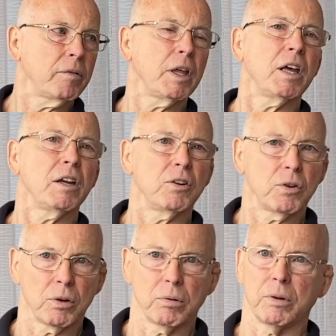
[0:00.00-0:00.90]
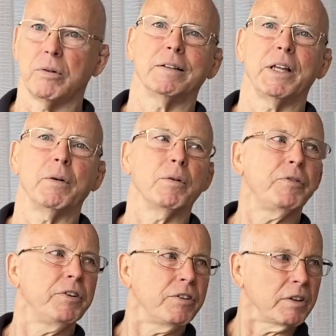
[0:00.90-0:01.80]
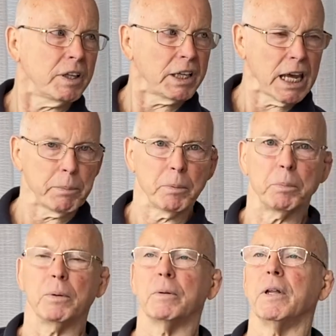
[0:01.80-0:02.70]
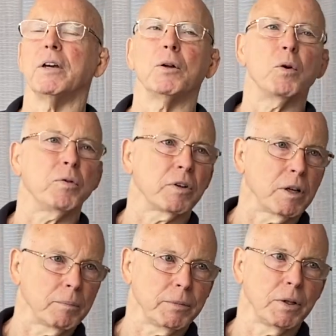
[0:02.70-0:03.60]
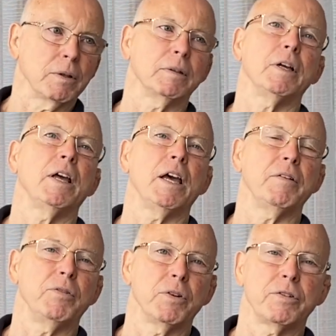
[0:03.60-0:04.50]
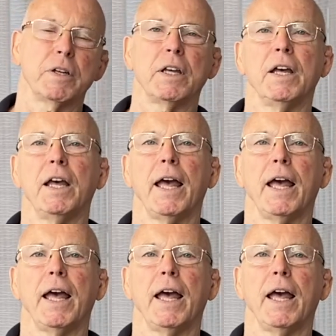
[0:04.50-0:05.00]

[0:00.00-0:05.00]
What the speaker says: They had courage. They were physically capable. They could overcome, you know, adversity.